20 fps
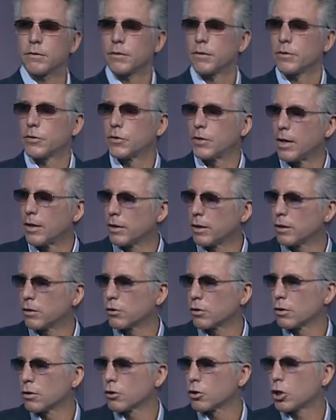
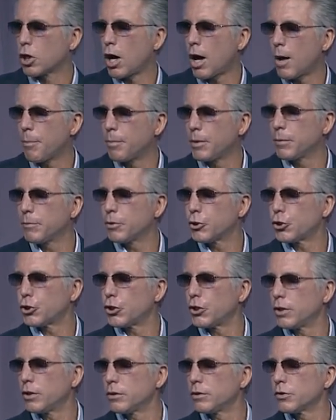selling copy
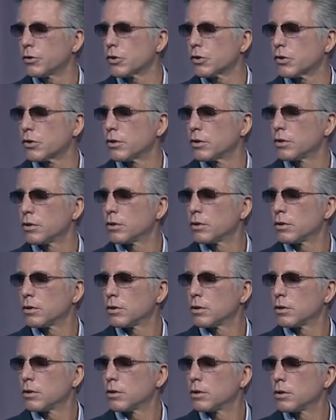machines,
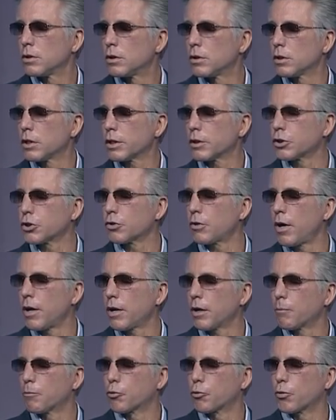
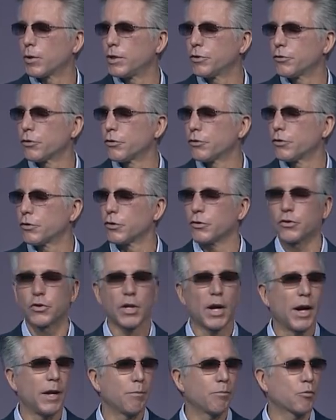electronic printers, and
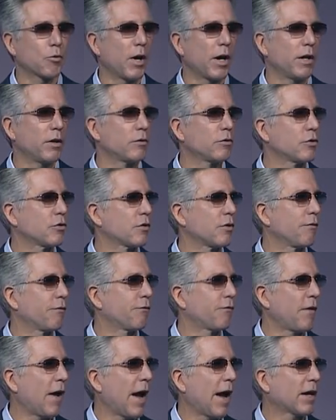typewriters, and
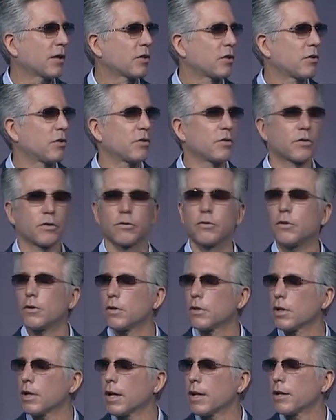faxes, and
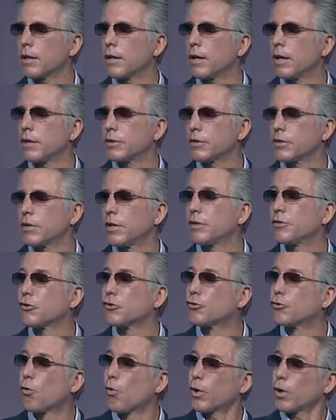all of that nonsense,
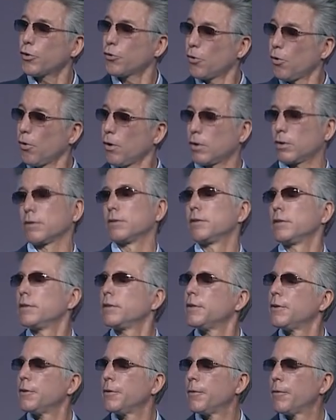door to door,
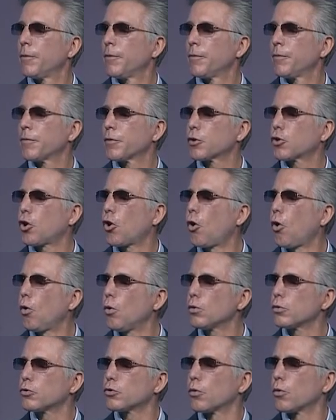
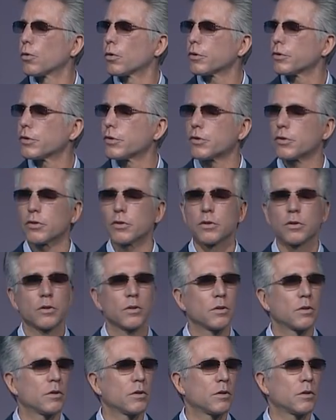cold doors
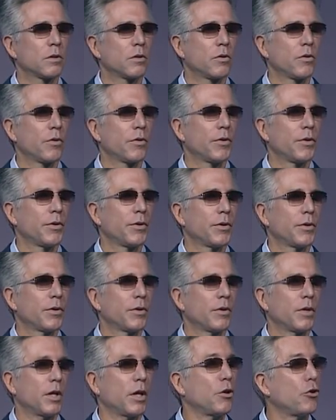
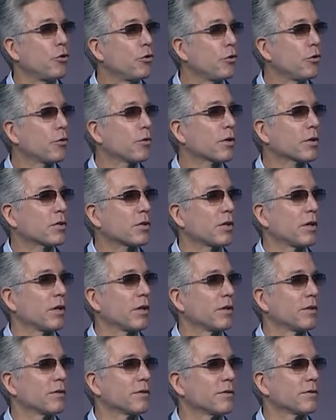in New York
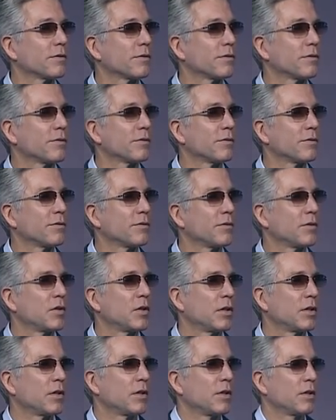City.
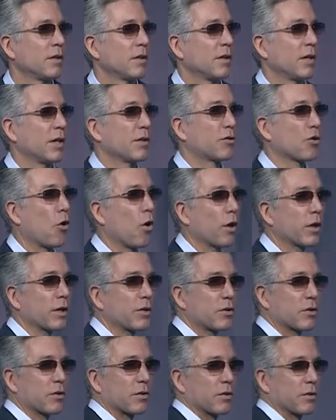It's
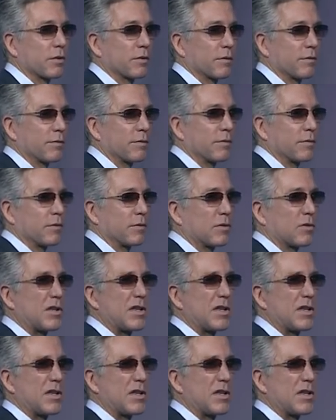August. It's